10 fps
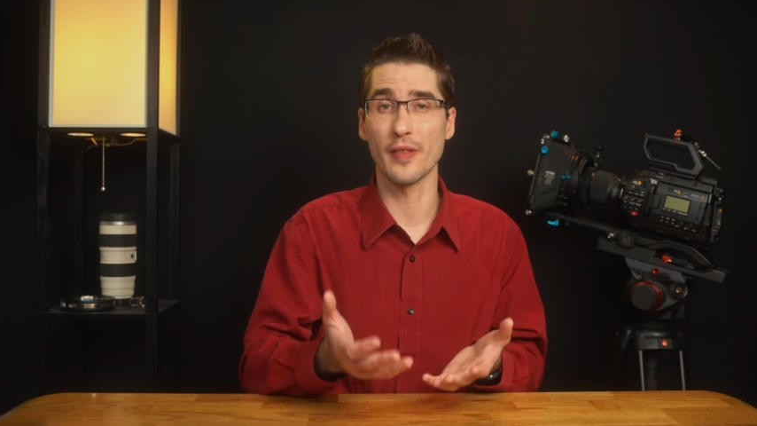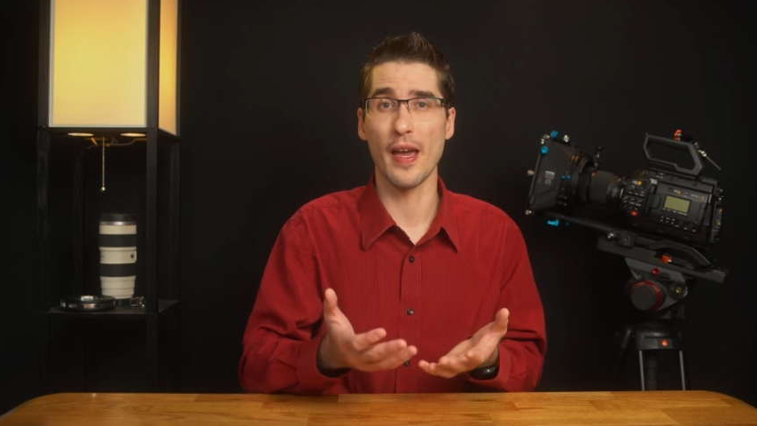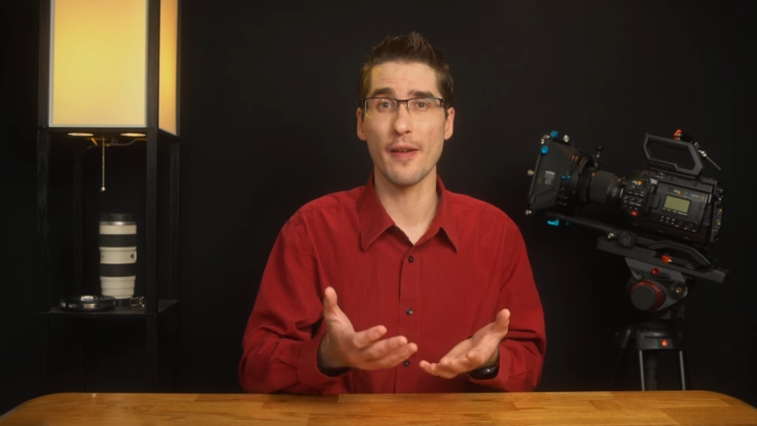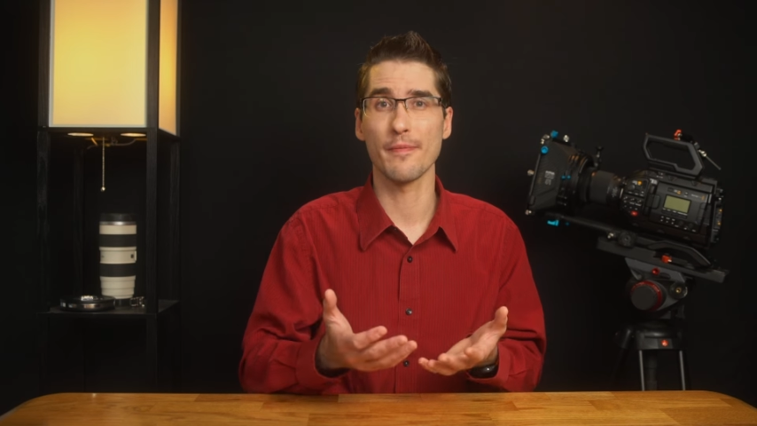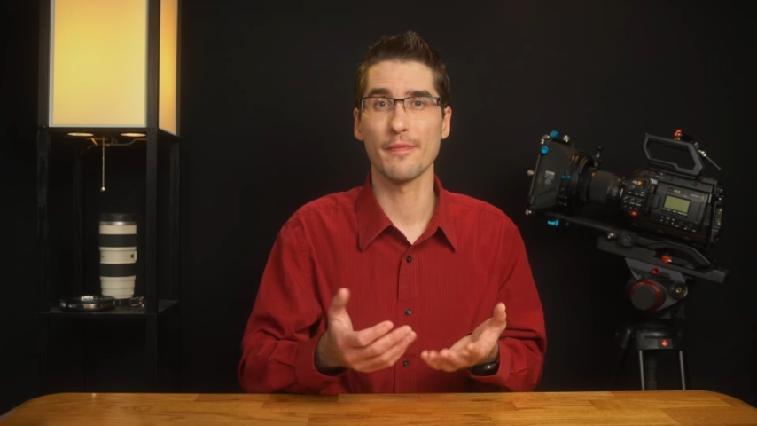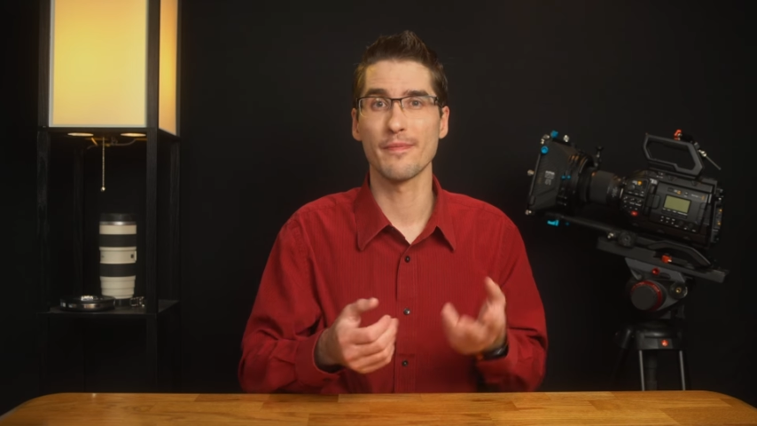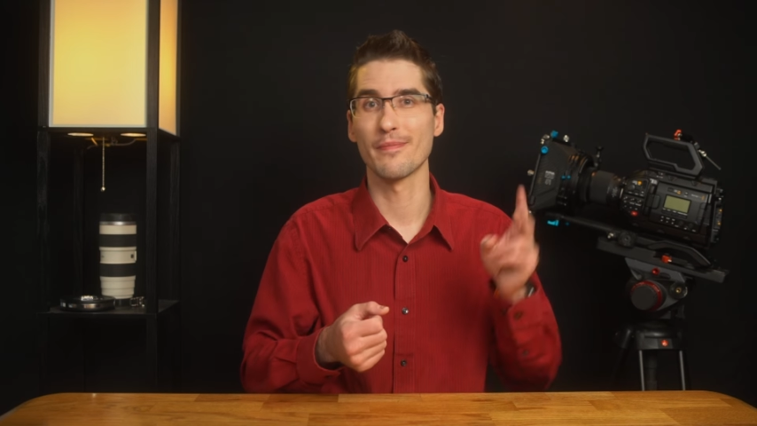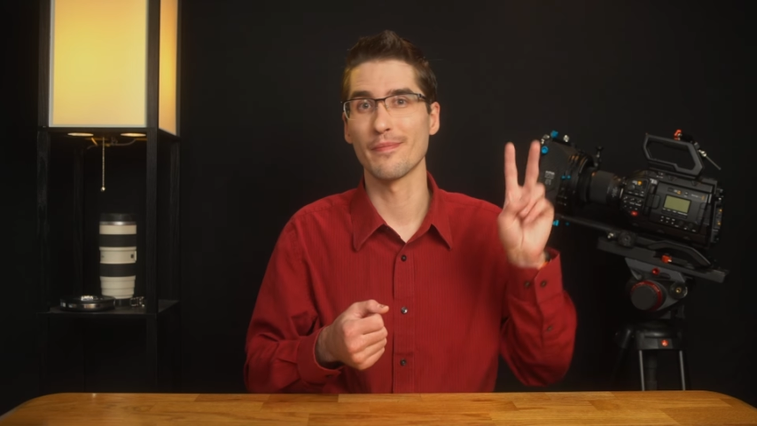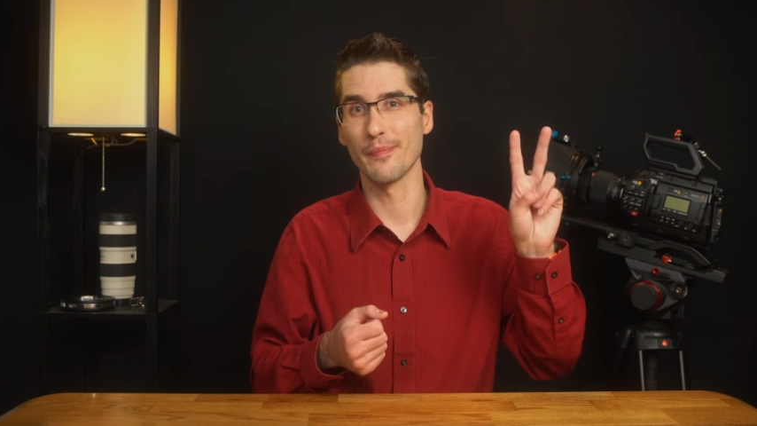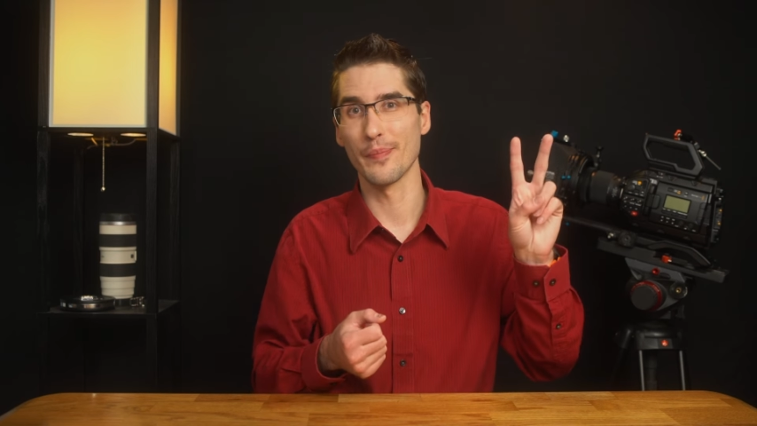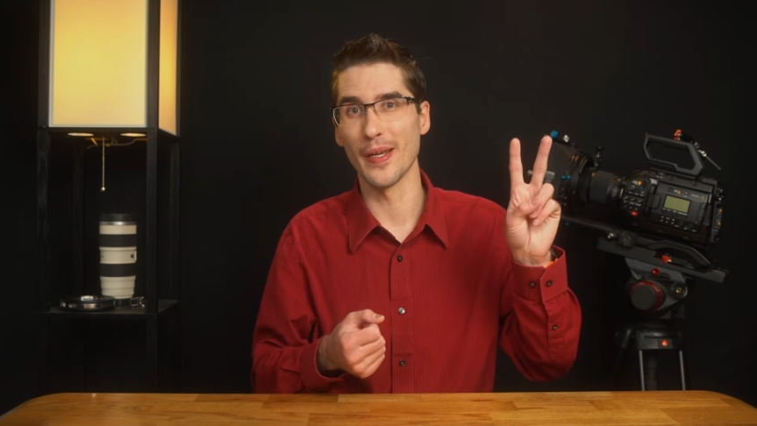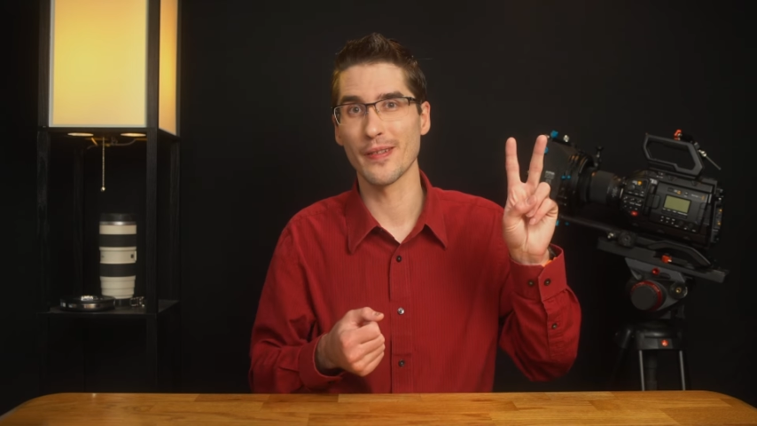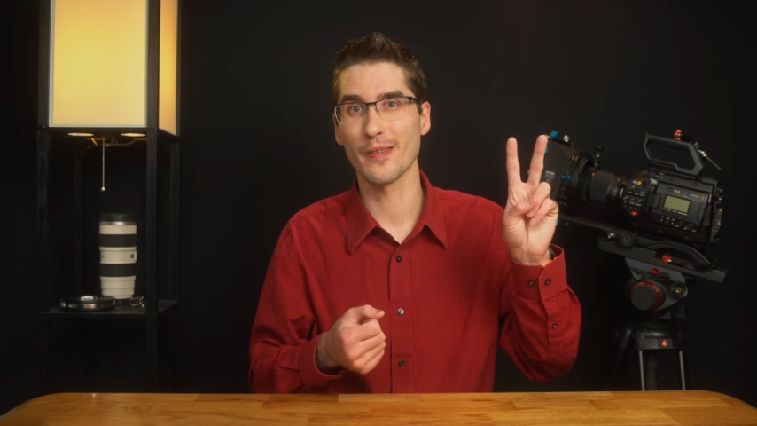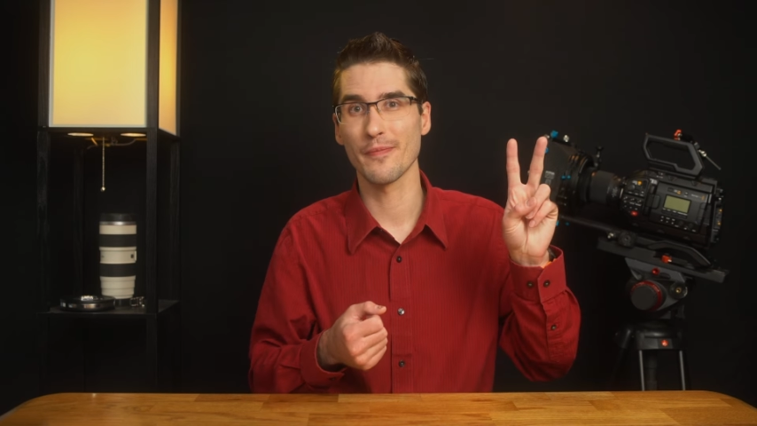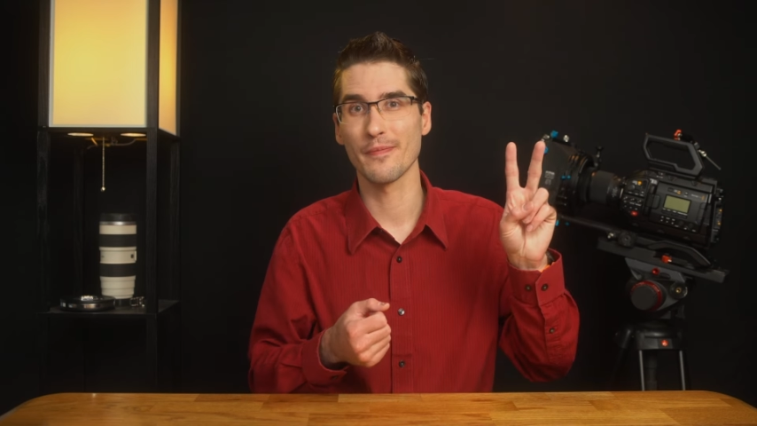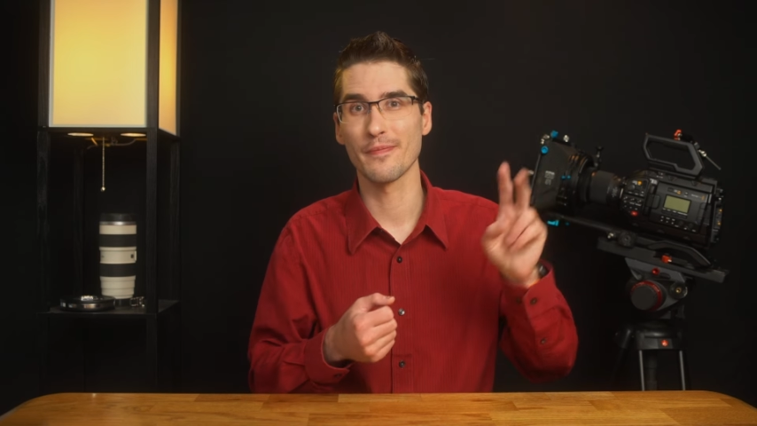day. Peace.